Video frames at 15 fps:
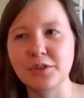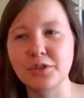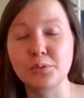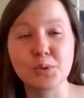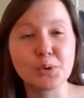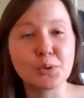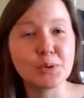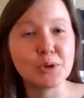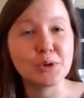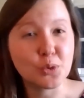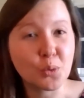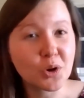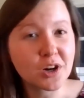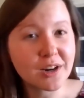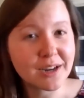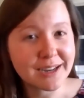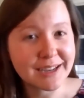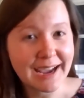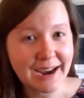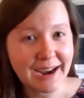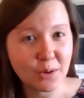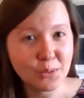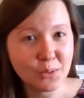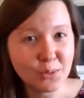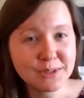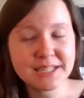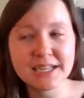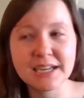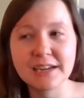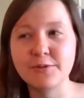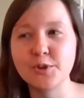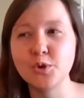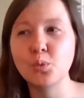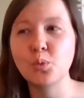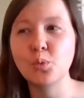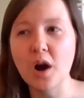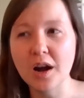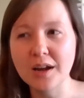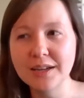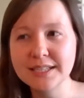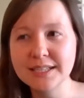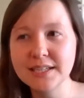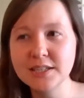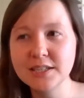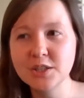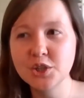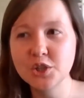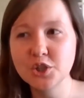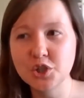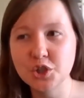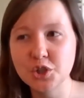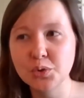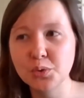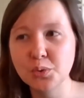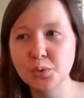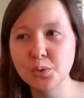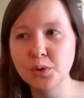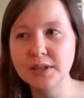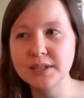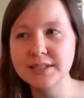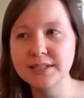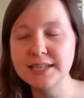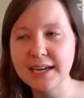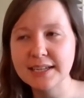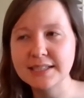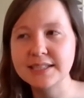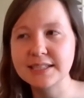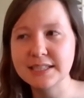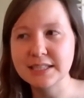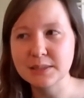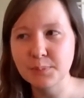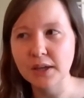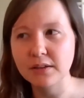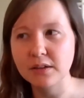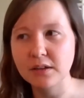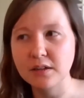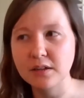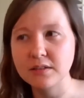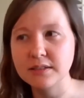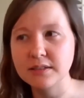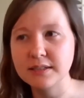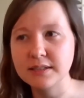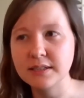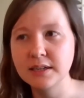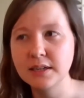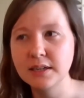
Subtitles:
through your account, if you wanted to do test spellers,